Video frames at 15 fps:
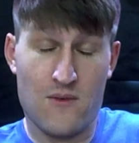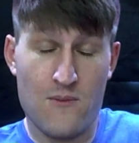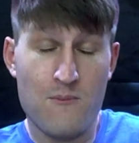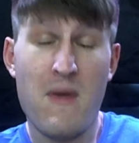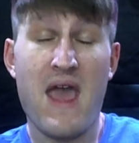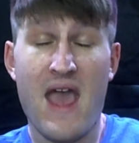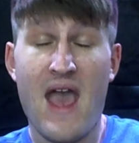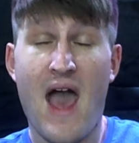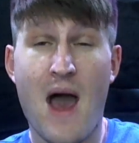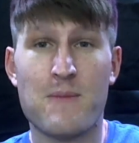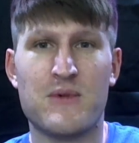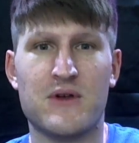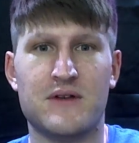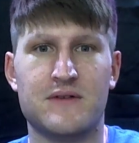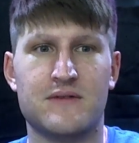may
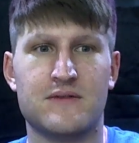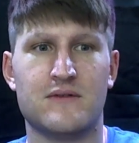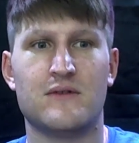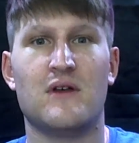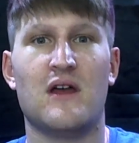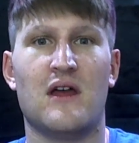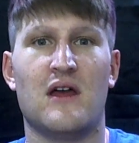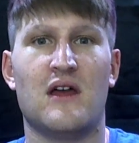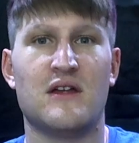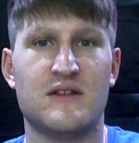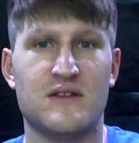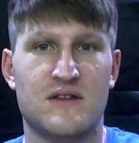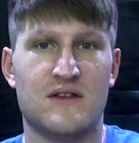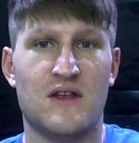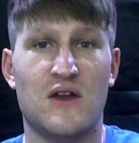happen.
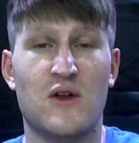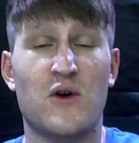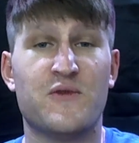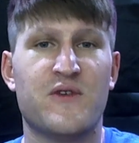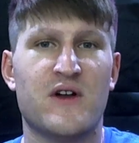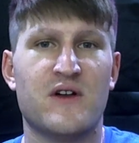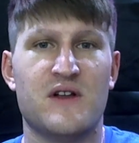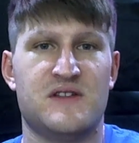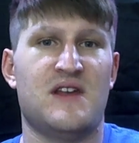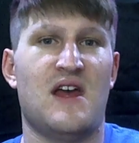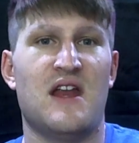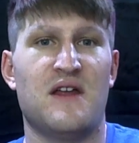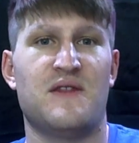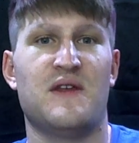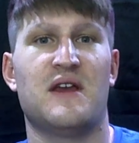In all fairness,
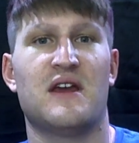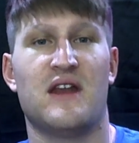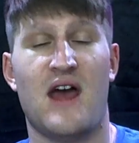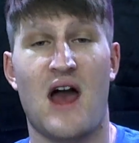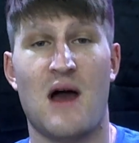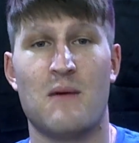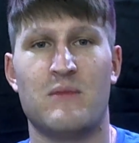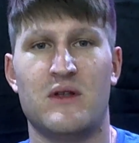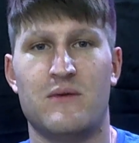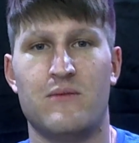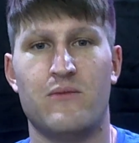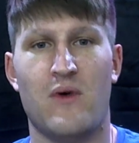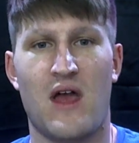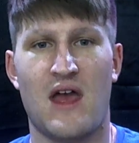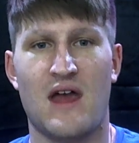anything can happen,
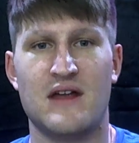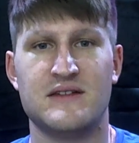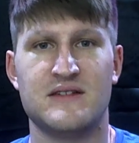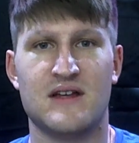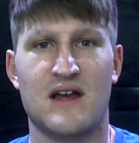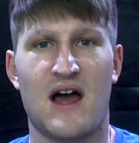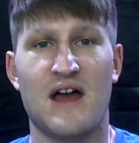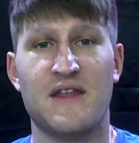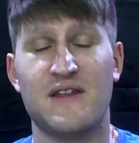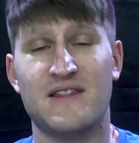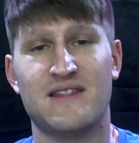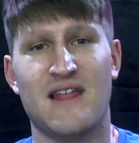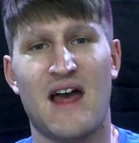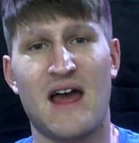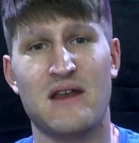and I
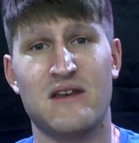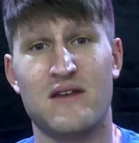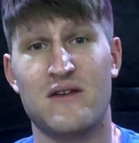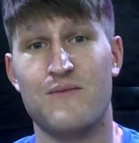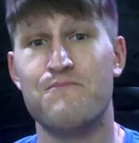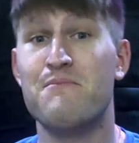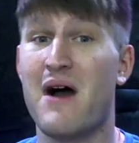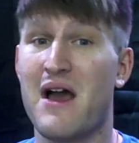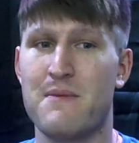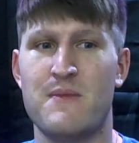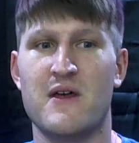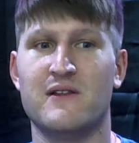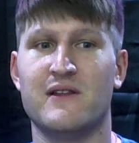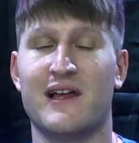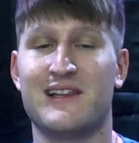think that might be
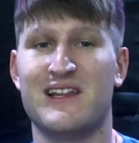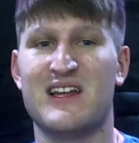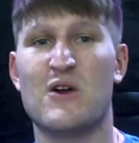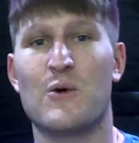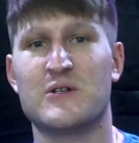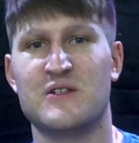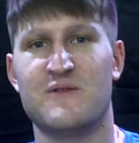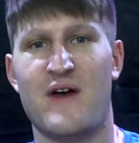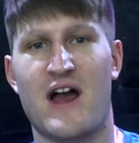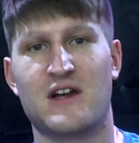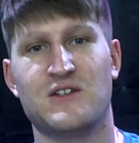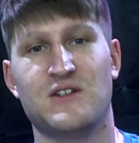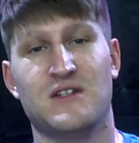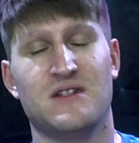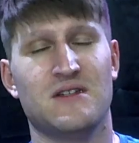a likely course of
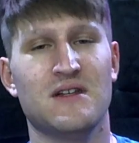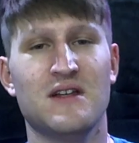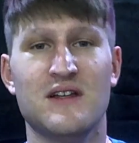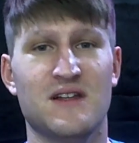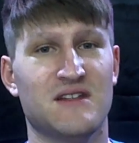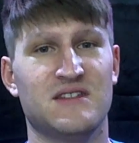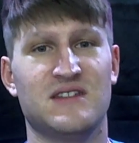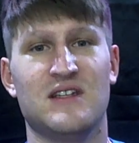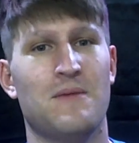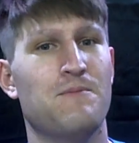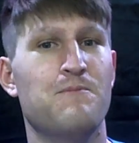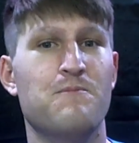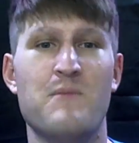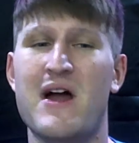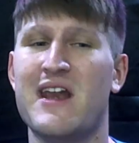action
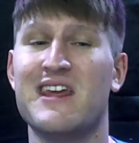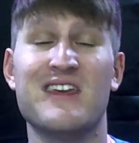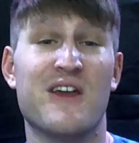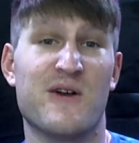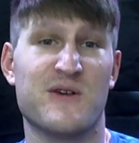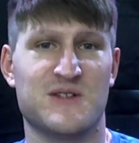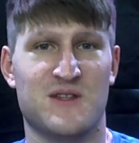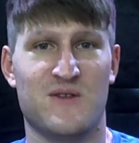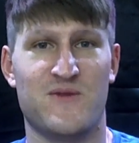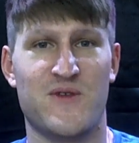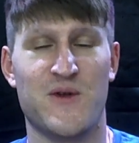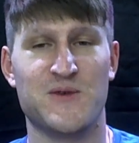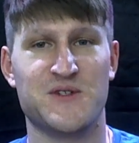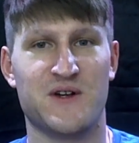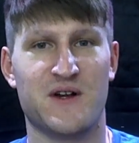some many years in the
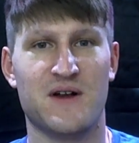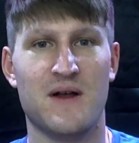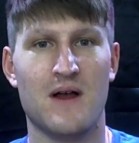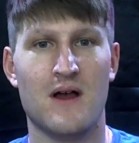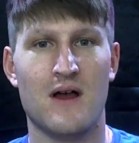future.